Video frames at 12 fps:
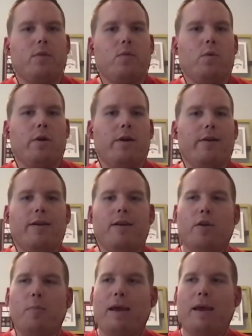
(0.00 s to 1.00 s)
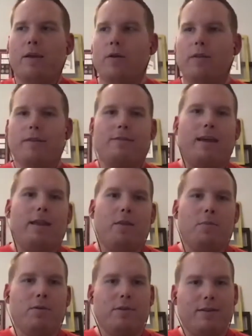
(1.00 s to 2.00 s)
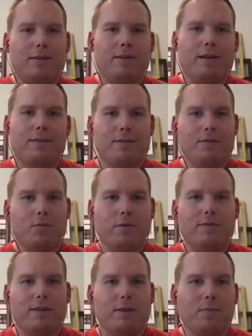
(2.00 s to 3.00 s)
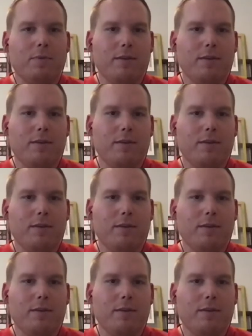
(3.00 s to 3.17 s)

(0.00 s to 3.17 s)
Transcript: Where you might go to this side of the building to talk to this one team.